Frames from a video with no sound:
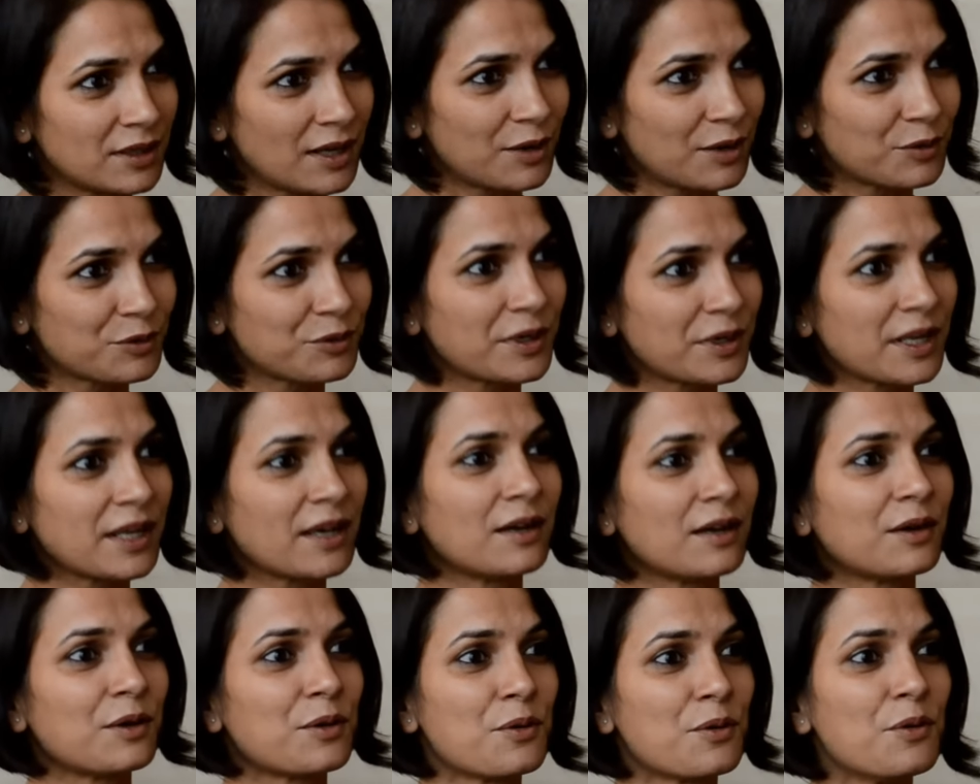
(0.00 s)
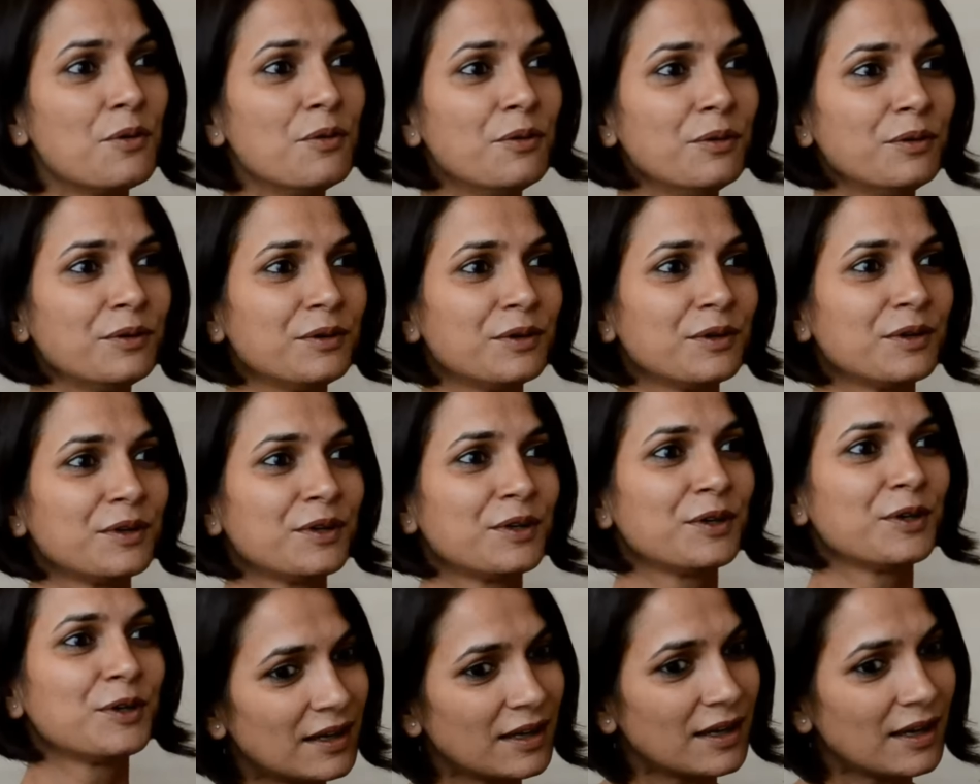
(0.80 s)
how to take a no,
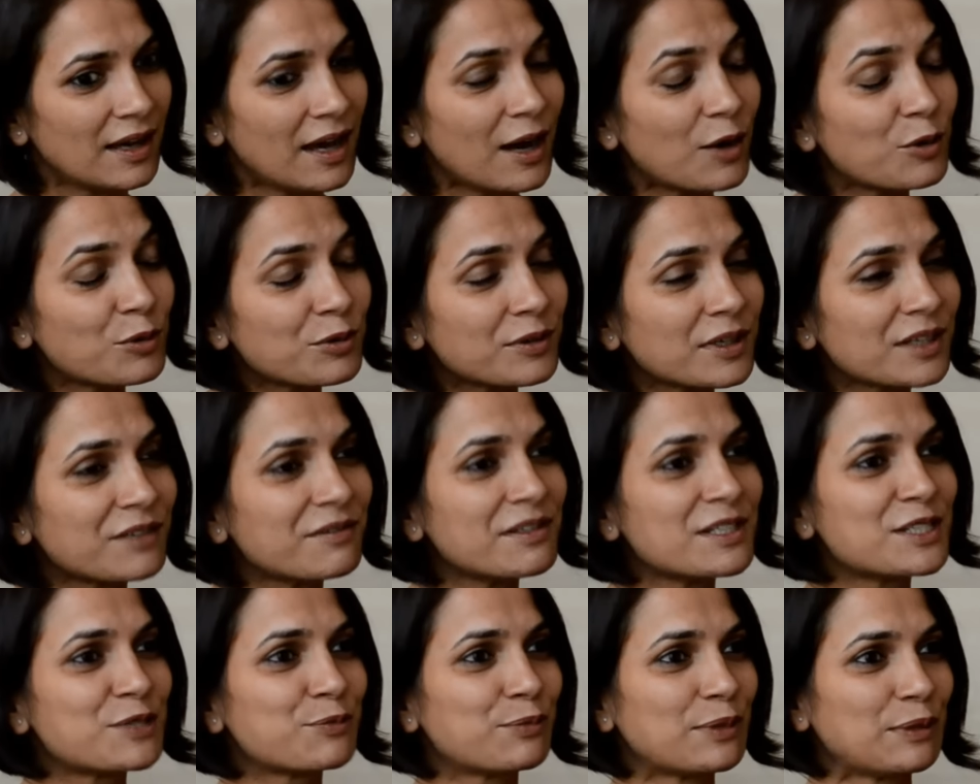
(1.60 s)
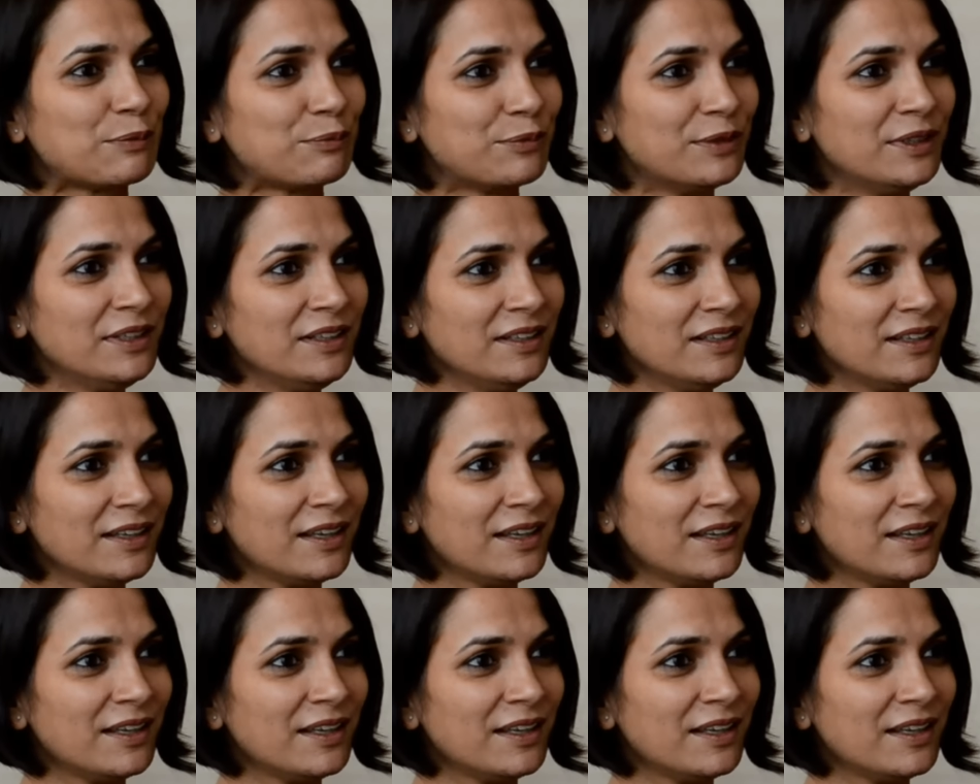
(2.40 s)
how to convince people.